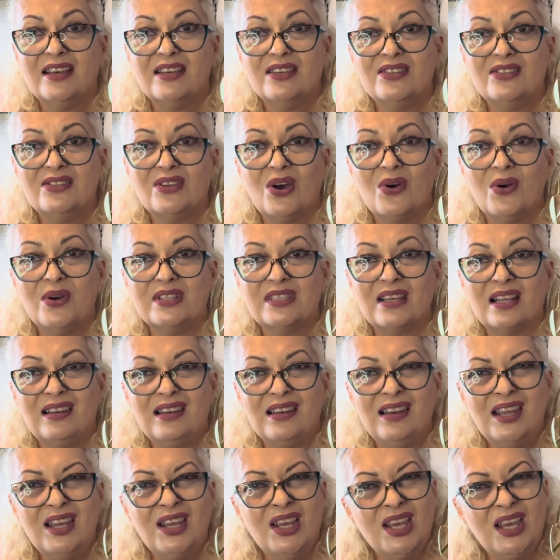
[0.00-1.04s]
So it's a
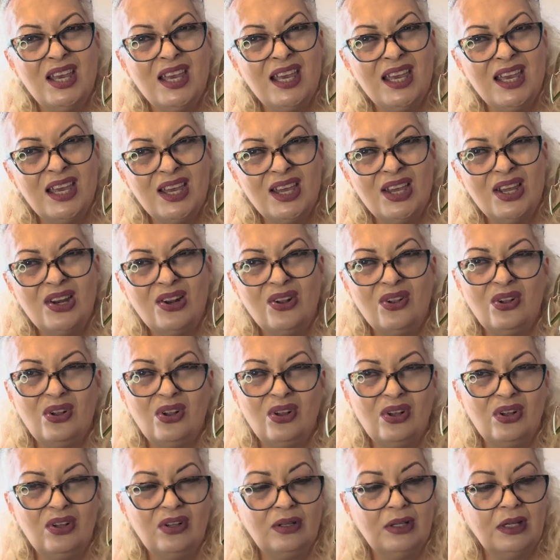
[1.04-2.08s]

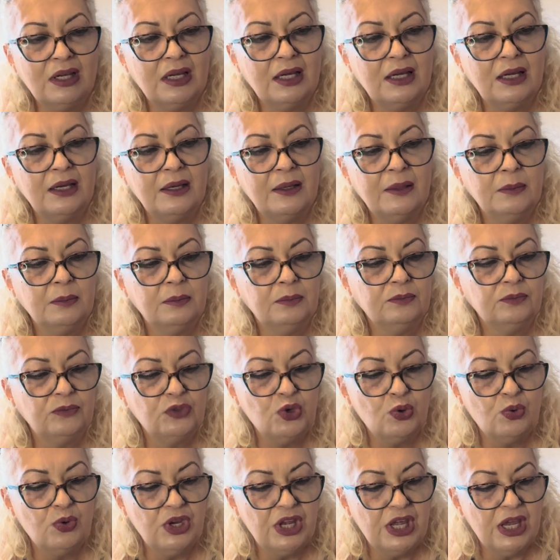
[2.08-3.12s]
little
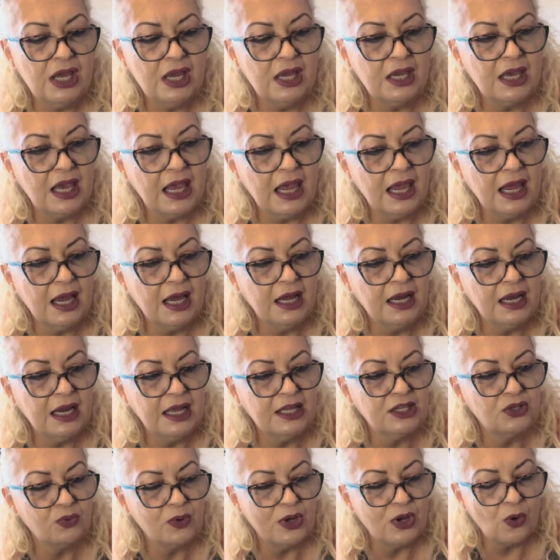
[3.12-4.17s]
unique in
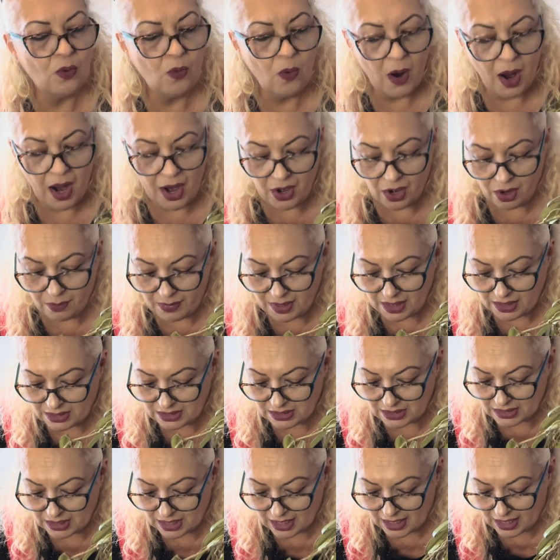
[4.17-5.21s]
its
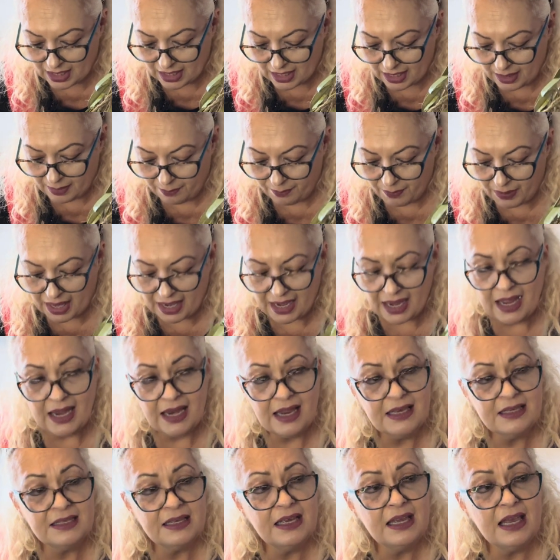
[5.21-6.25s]
requirements, but it
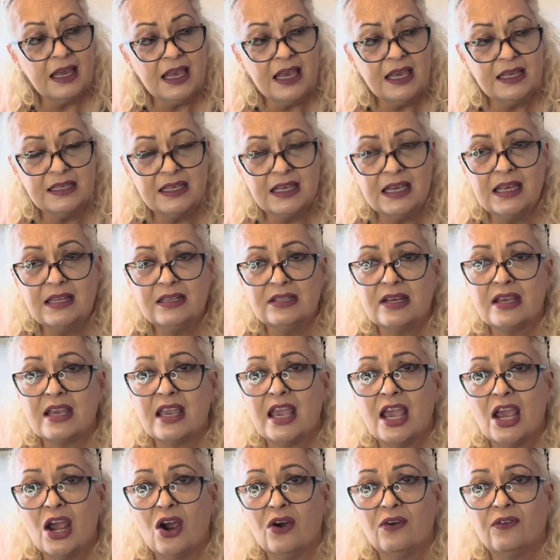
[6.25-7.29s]
is easy to
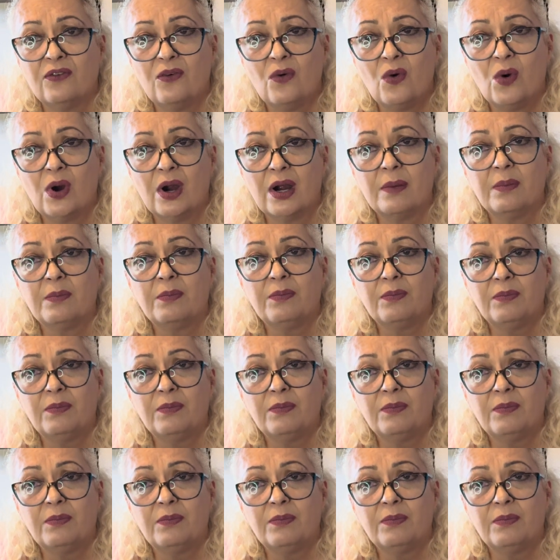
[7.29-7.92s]
care for